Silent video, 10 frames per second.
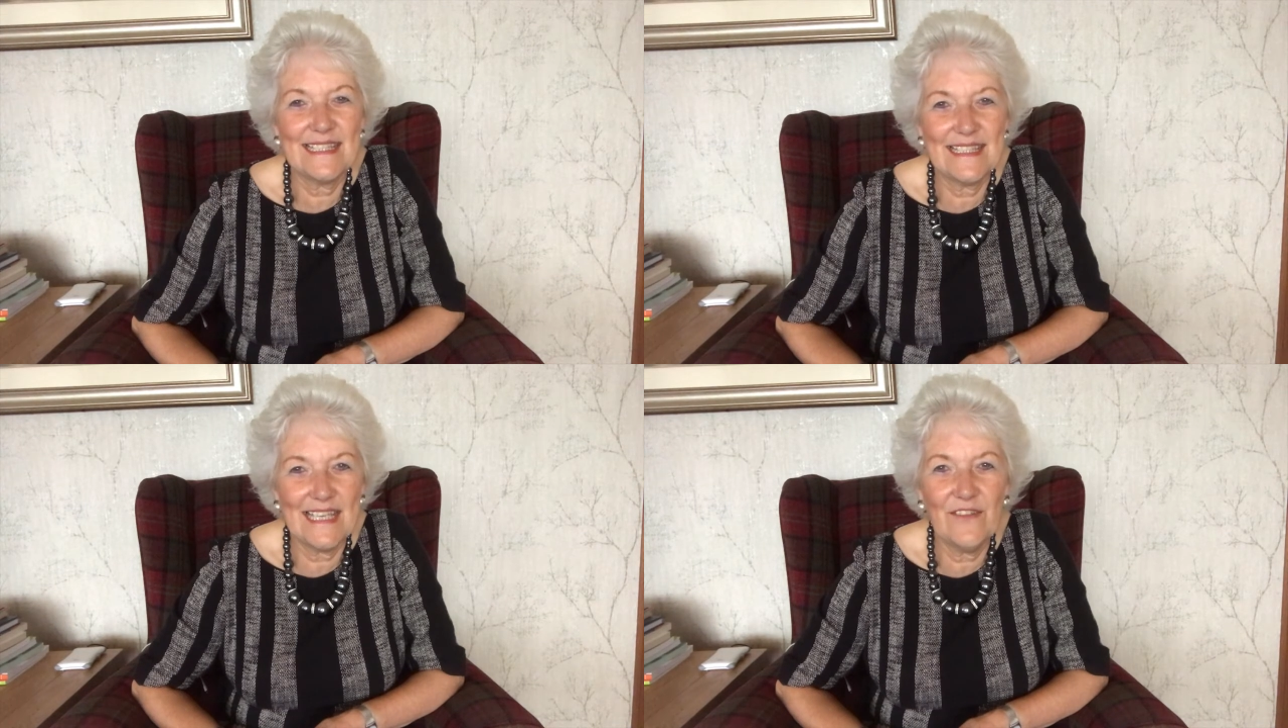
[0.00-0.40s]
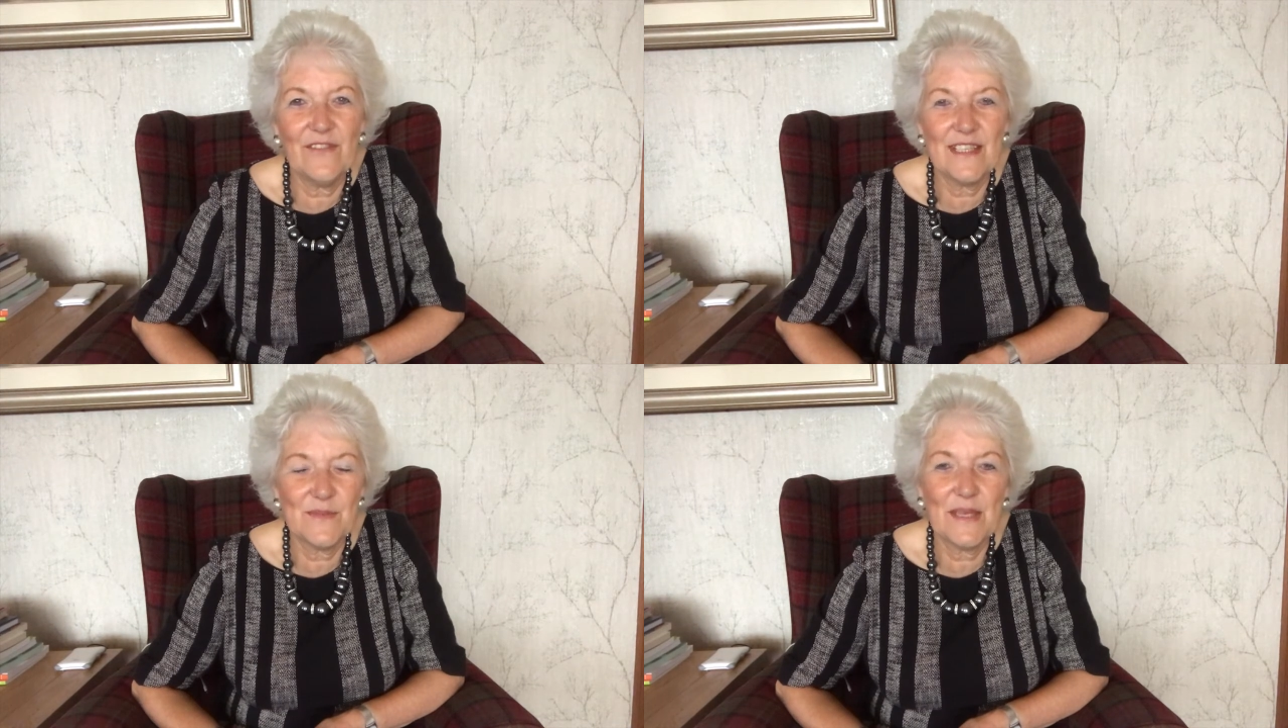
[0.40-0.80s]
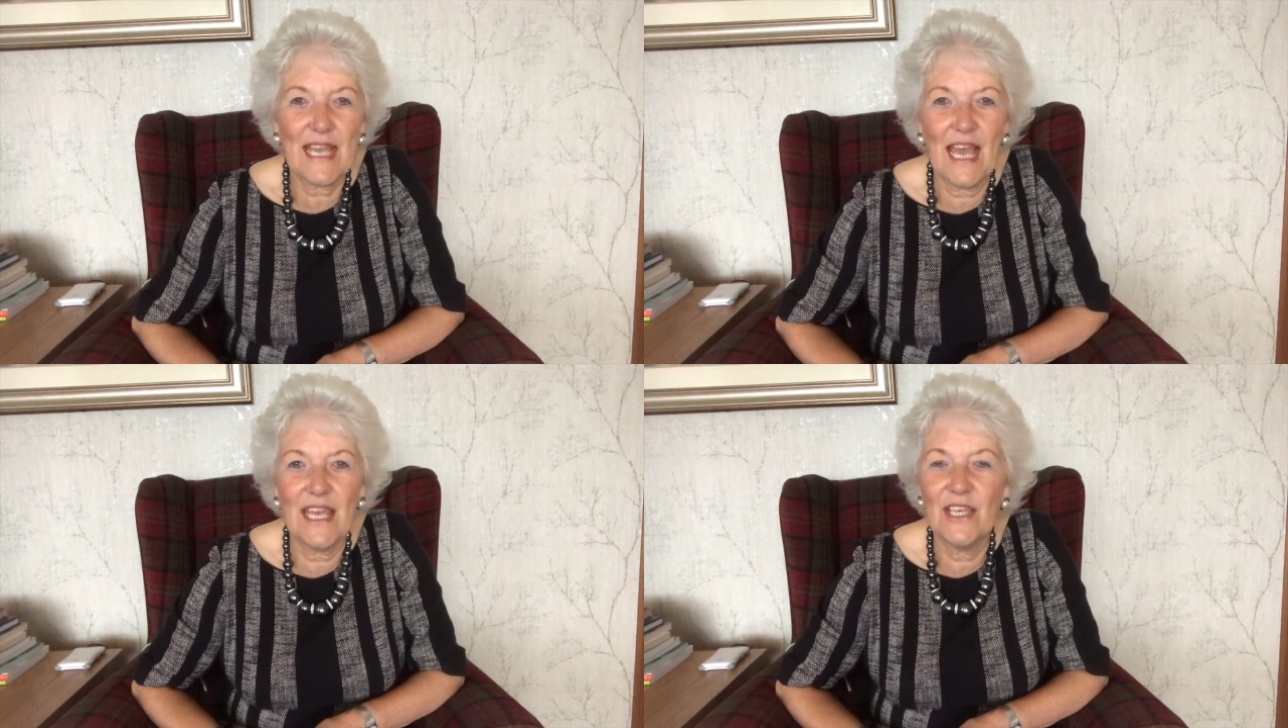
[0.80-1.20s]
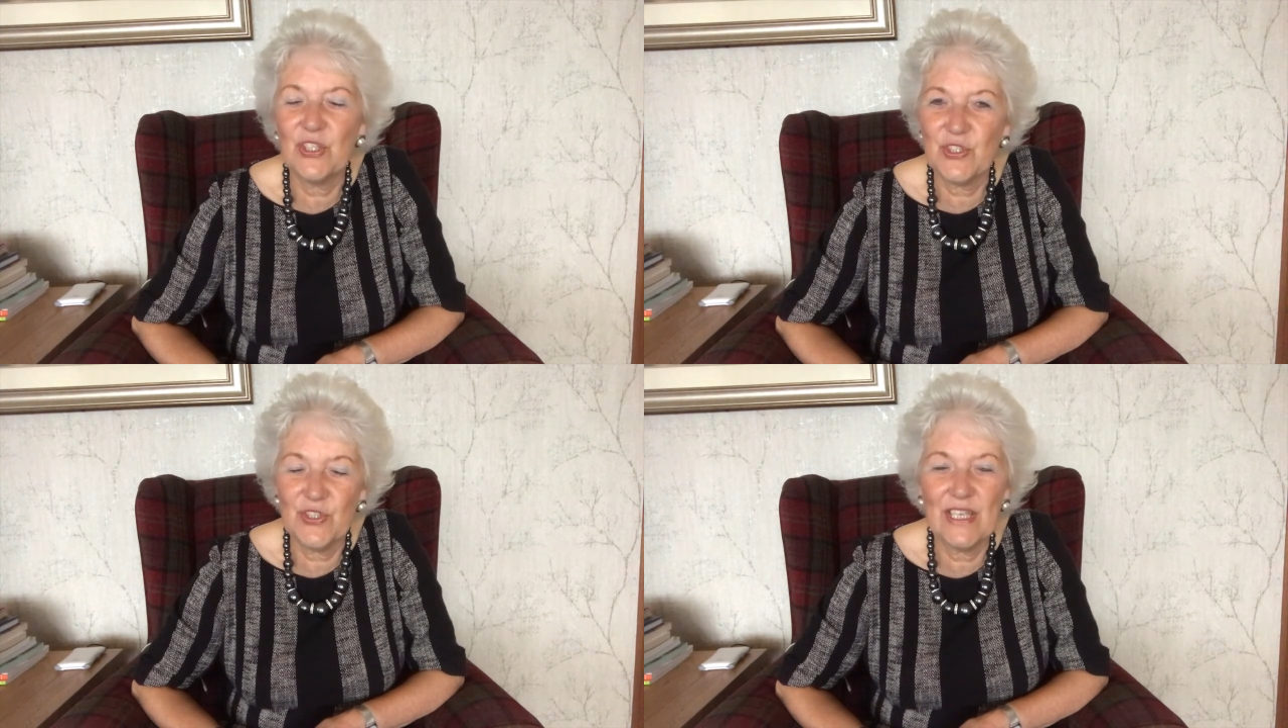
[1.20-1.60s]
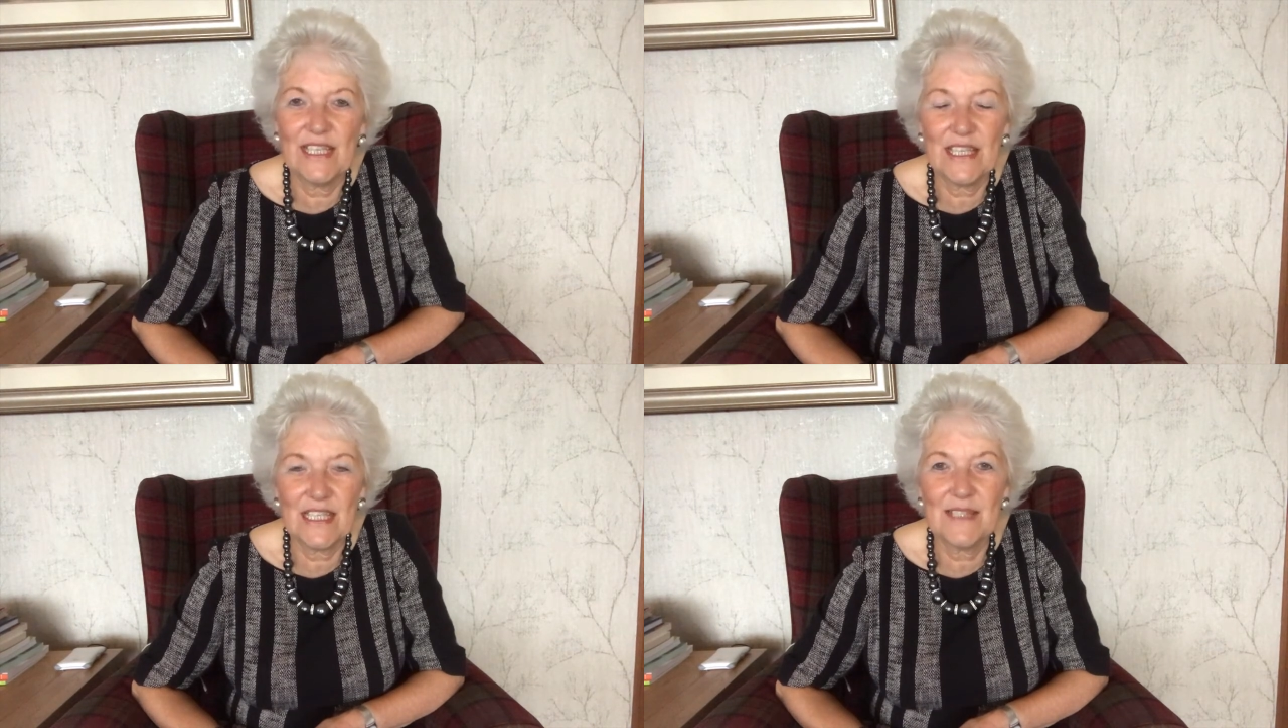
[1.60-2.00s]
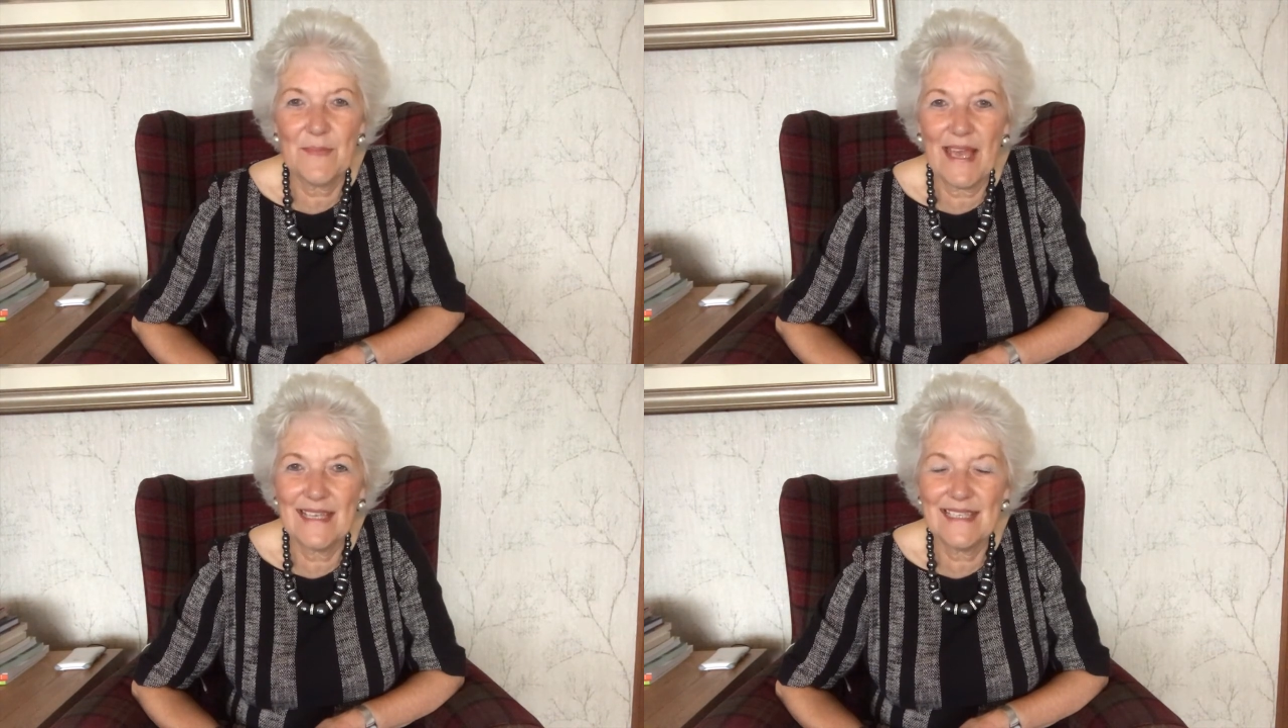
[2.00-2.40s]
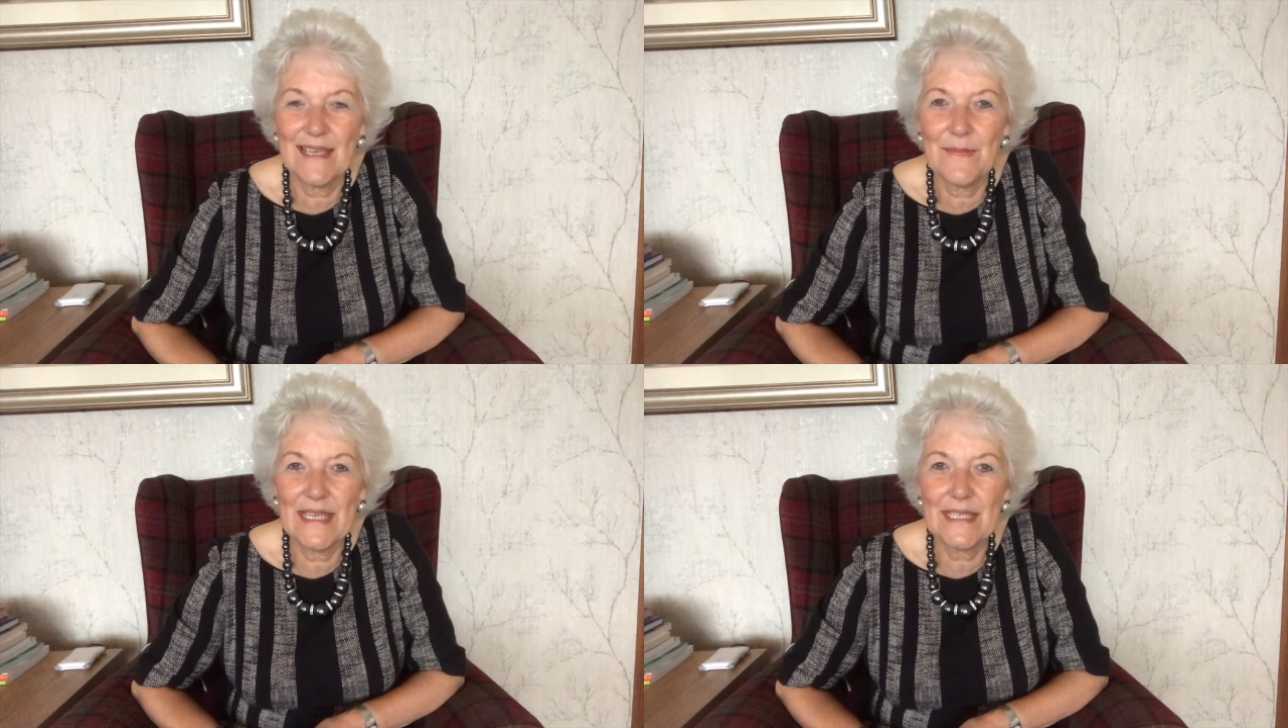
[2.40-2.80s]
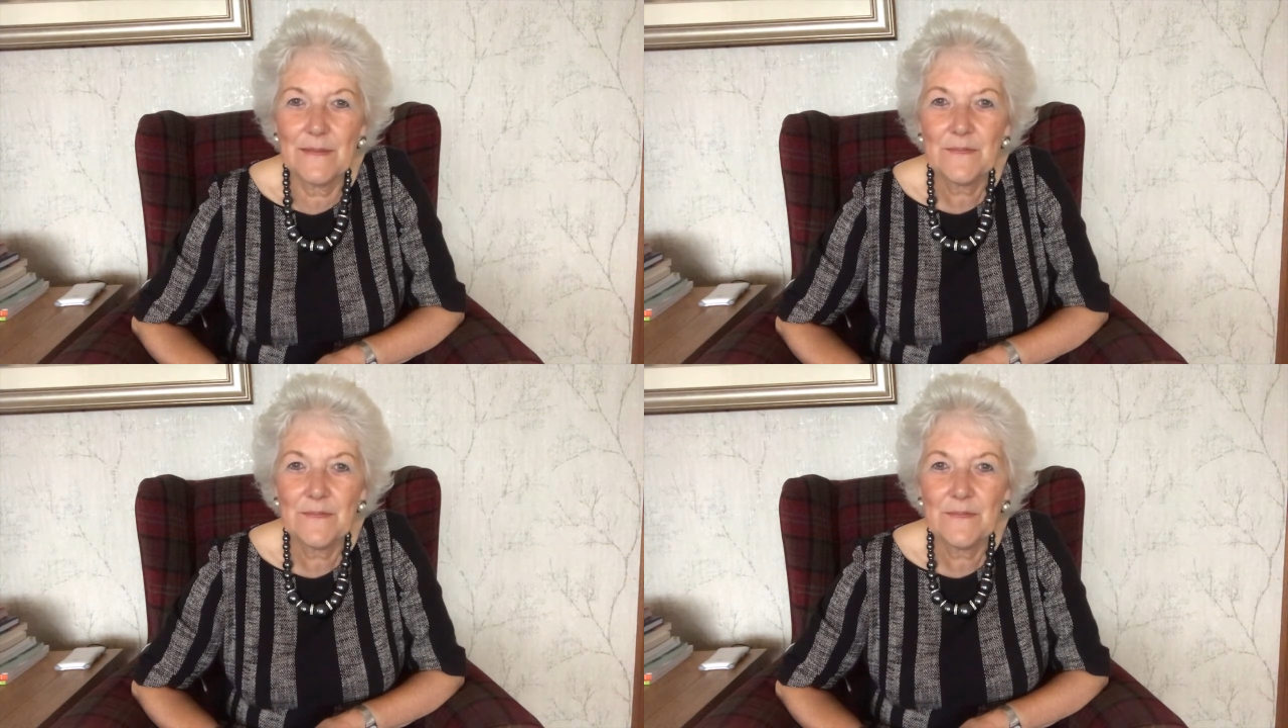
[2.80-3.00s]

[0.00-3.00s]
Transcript: safe as we can during this pandemic.